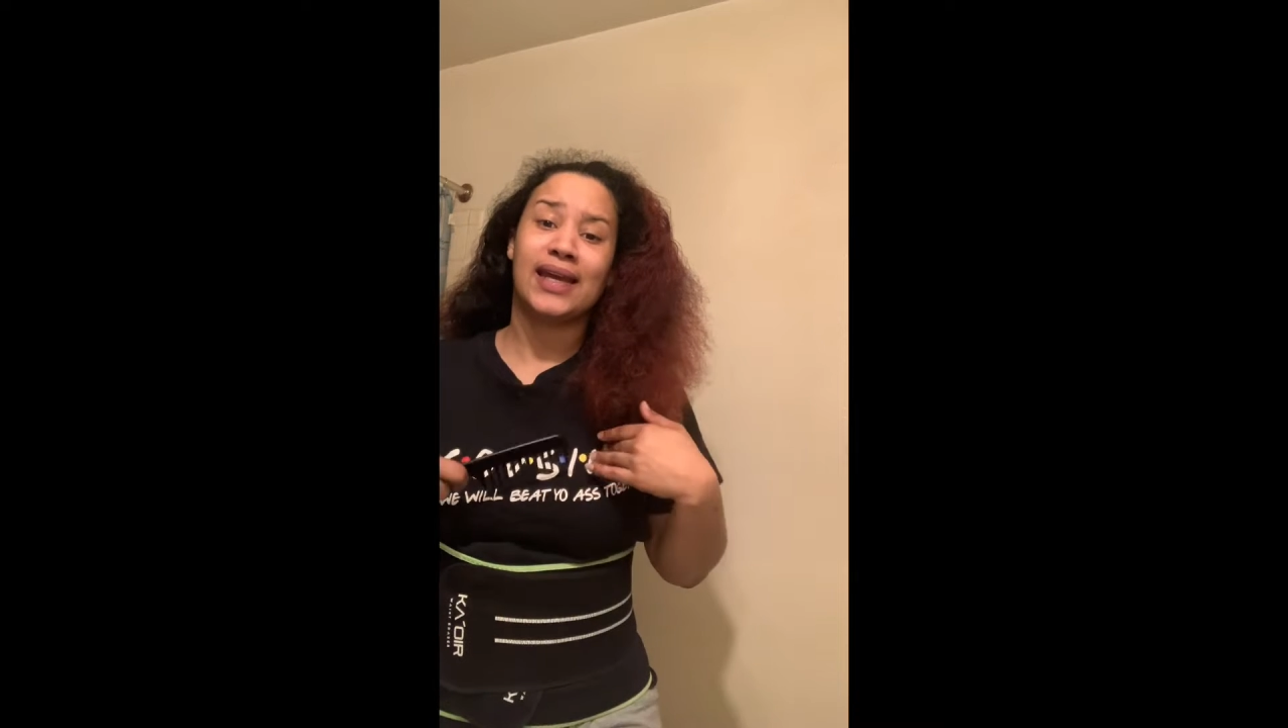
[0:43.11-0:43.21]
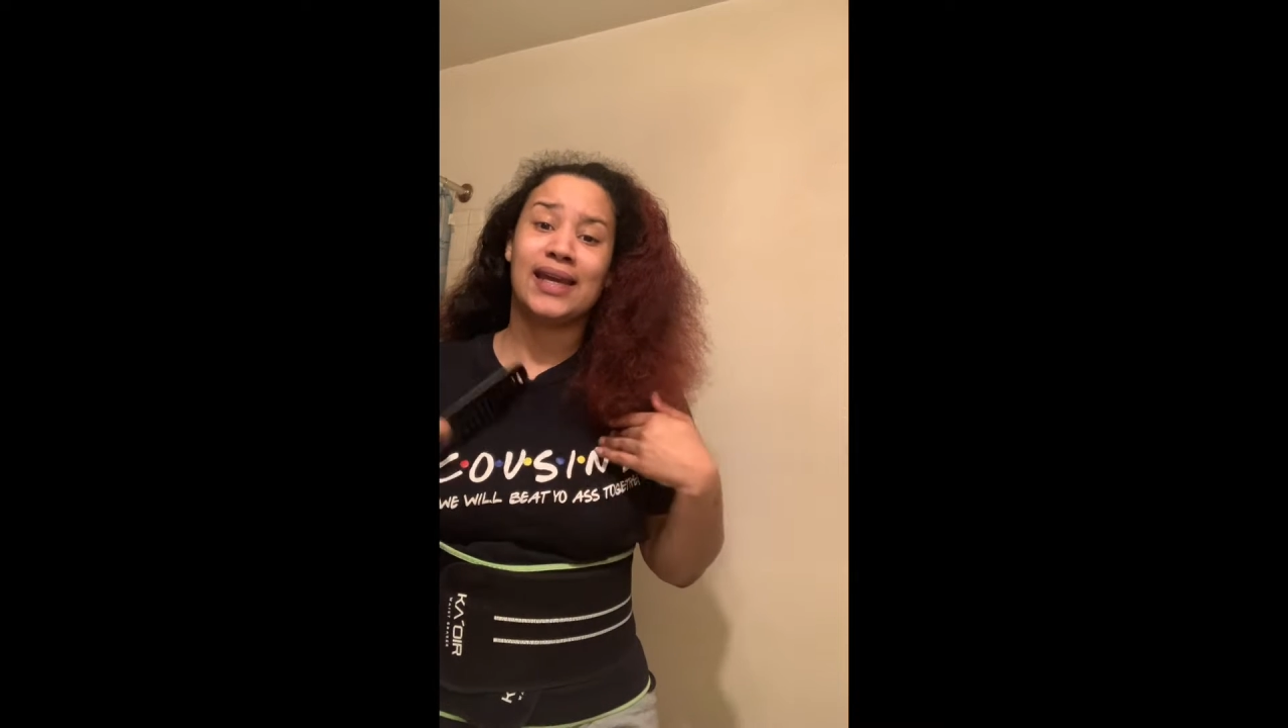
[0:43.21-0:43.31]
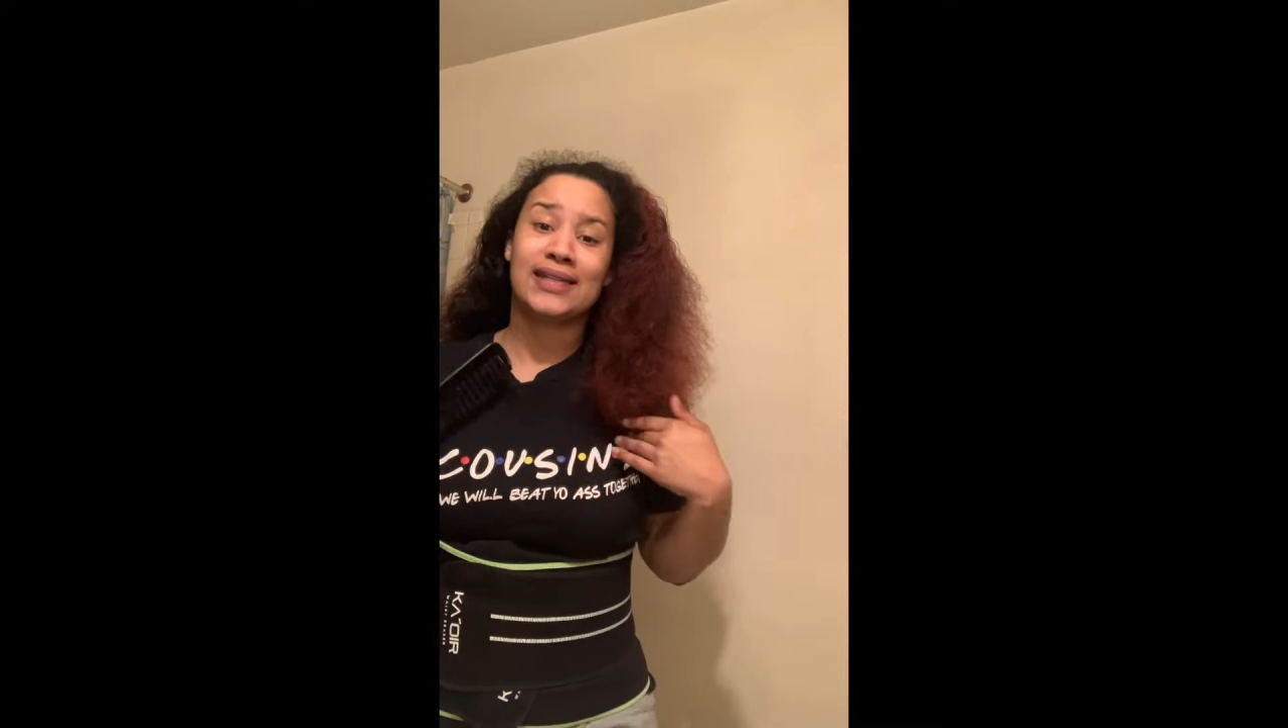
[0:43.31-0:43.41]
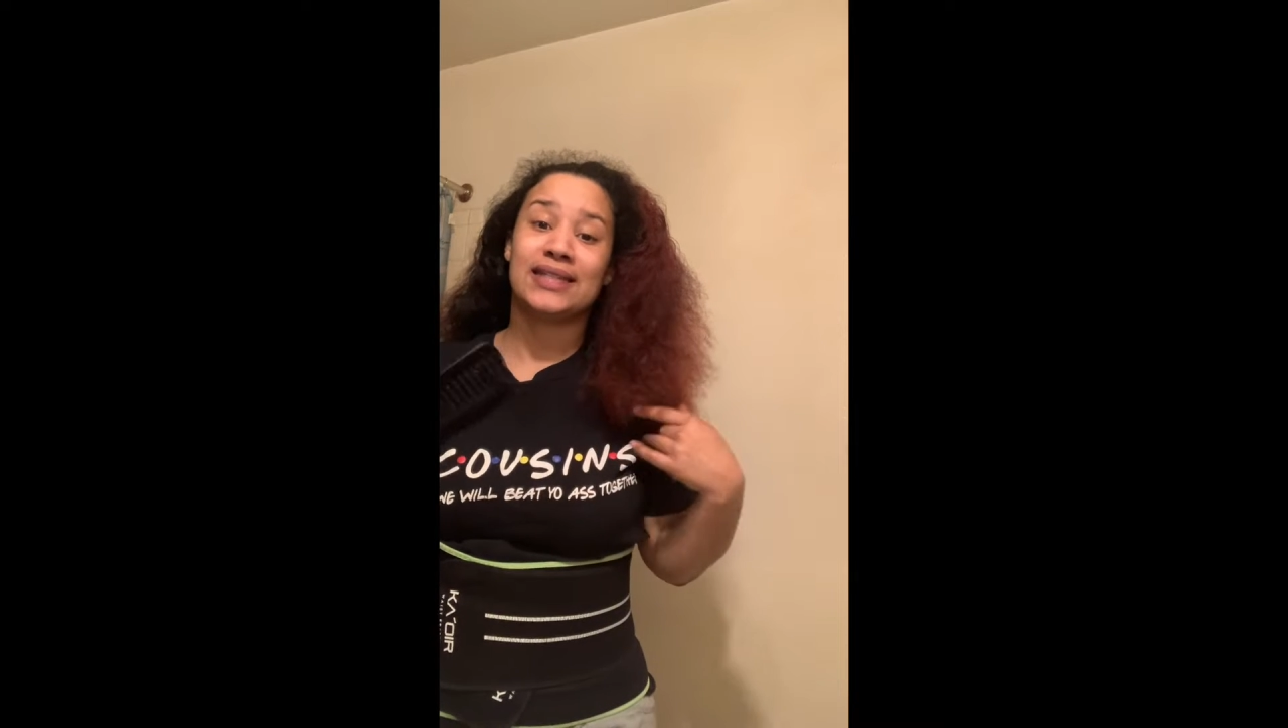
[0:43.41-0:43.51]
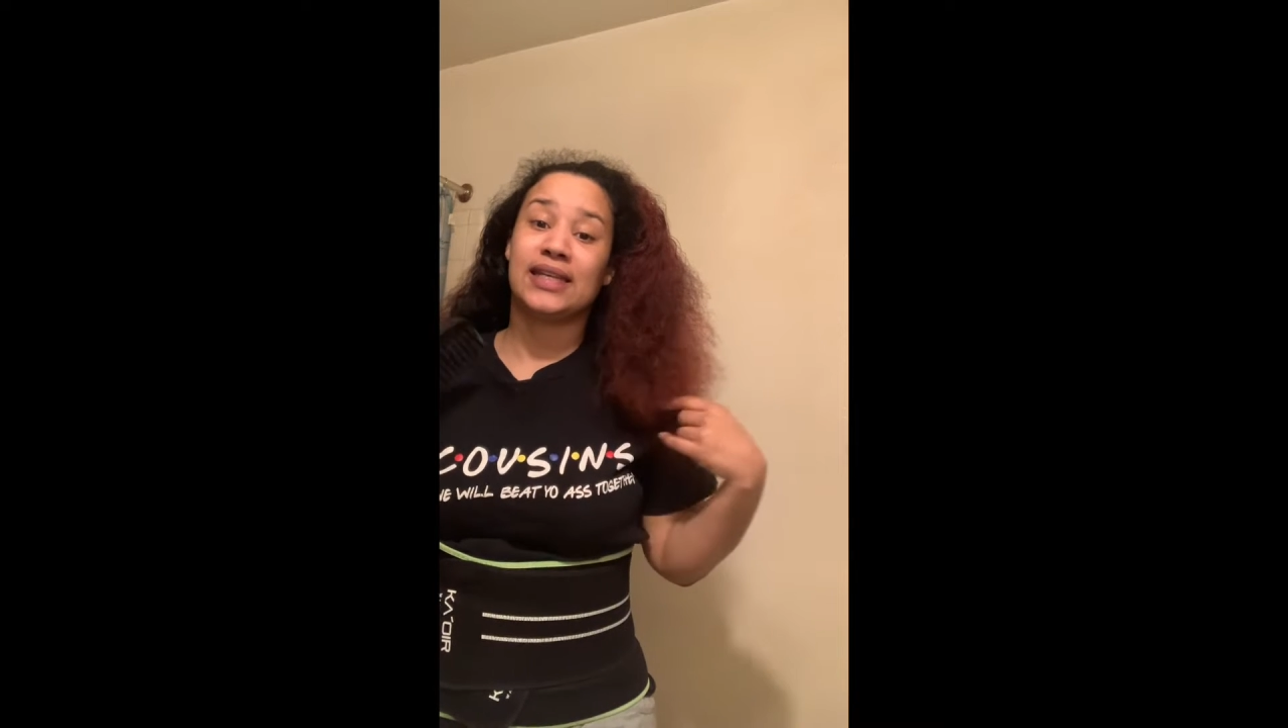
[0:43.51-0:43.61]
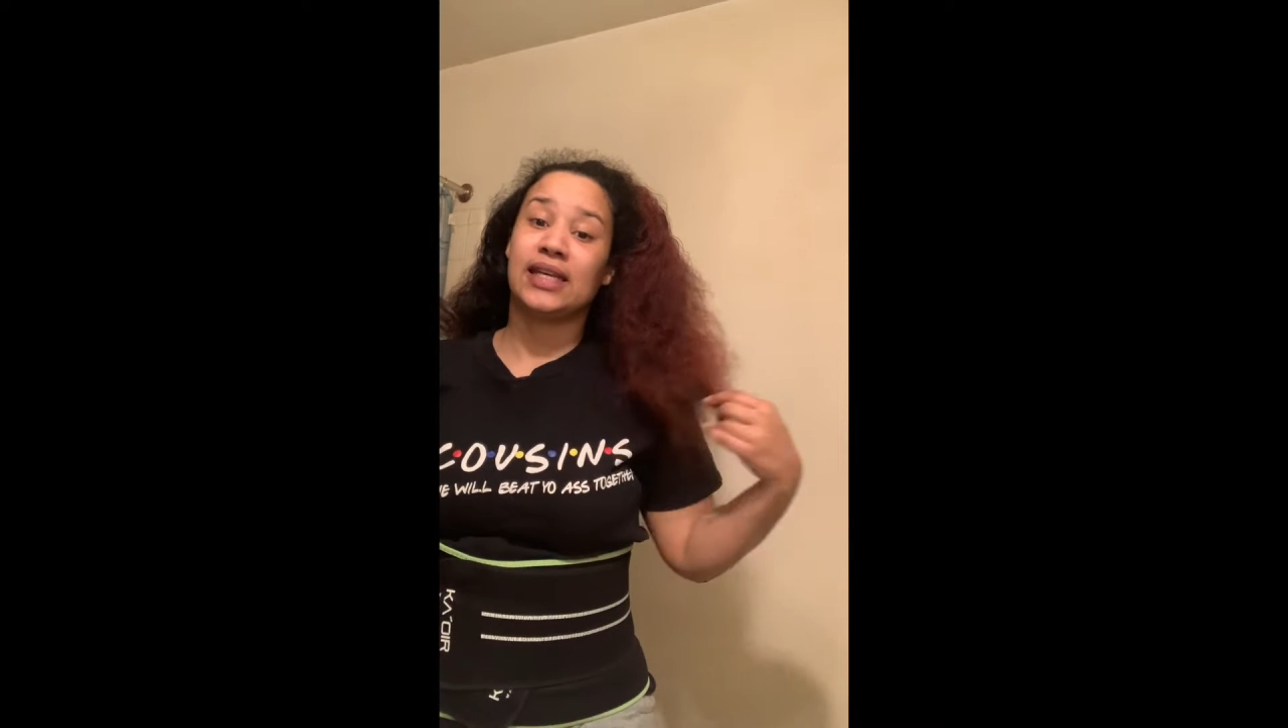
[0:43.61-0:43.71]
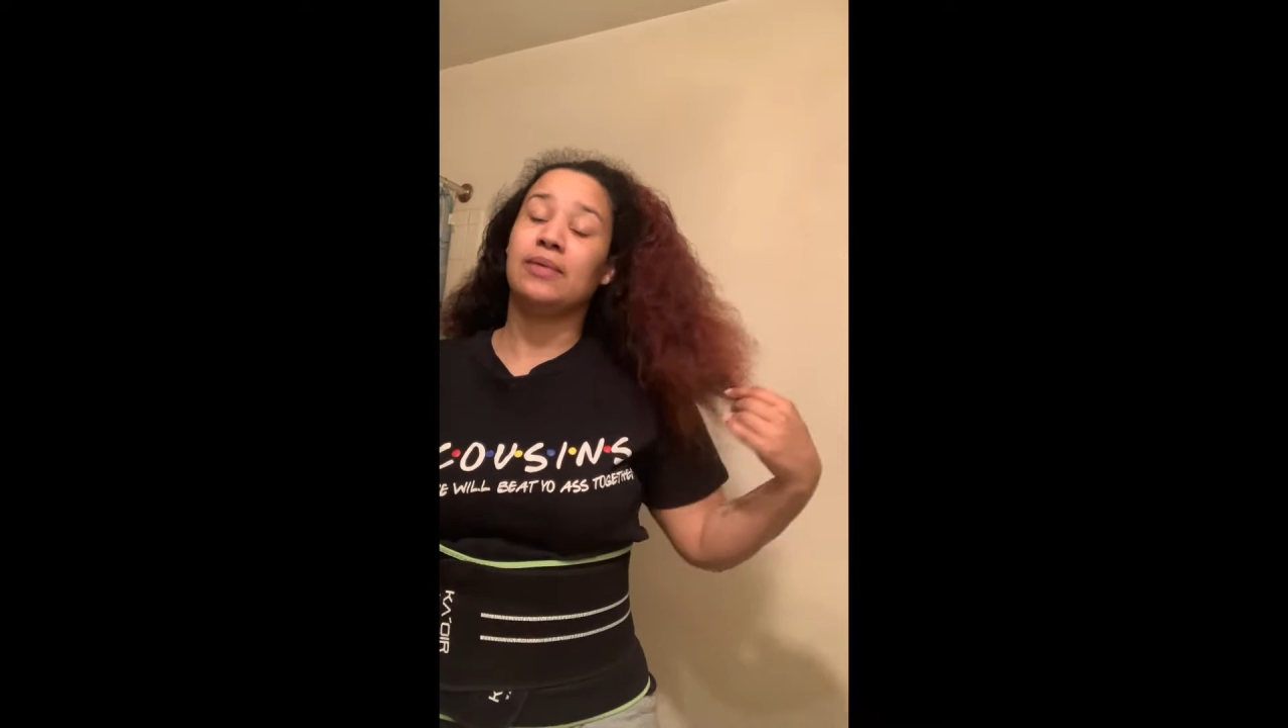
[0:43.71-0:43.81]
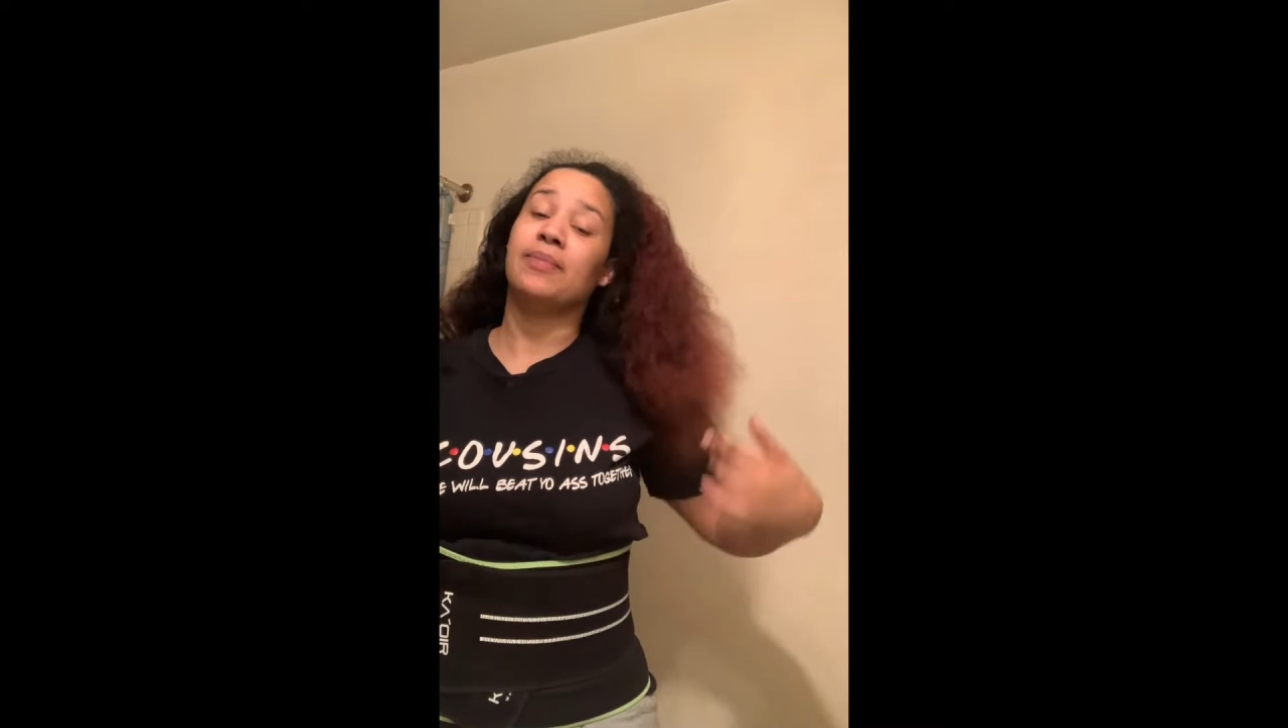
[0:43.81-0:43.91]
and to keep